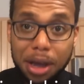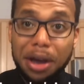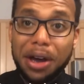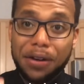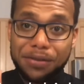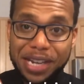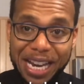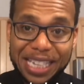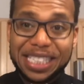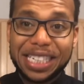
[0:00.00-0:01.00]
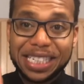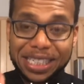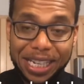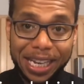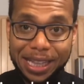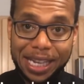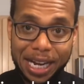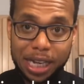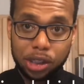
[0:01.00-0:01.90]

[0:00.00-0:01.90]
of diced chicken thighs.